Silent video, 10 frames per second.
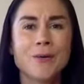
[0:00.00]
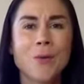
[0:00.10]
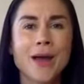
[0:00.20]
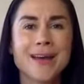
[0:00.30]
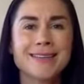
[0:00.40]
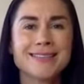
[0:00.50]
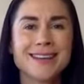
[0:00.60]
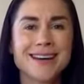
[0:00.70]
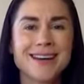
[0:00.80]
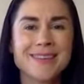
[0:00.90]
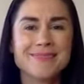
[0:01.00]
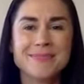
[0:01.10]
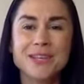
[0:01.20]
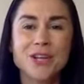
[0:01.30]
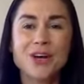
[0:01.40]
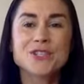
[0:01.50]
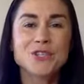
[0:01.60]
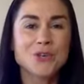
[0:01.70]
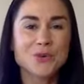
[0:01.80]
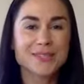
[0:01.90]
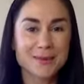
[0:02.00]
when um, not to